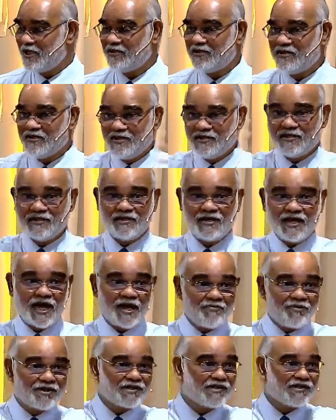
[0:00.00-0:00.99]
And
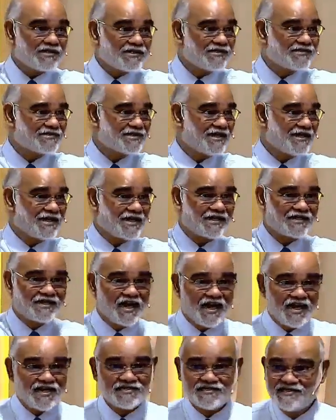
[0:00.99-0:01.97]
Habakkuk is
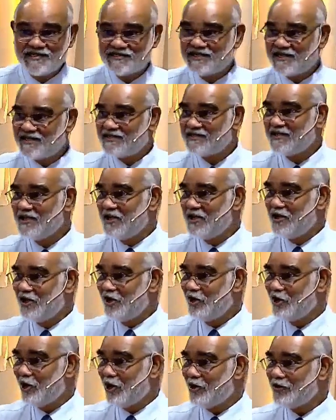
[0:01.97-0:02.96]
aghast. He says,
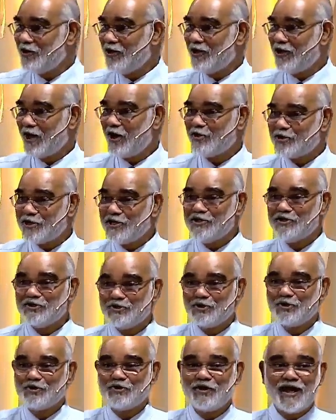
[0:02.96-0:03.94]
Lord, how can
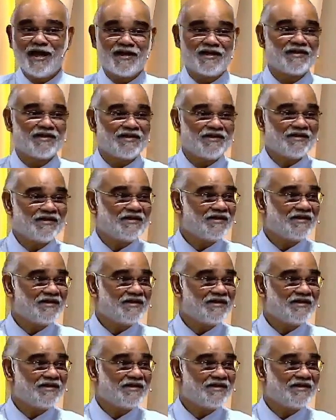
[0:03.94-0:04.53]
you do that?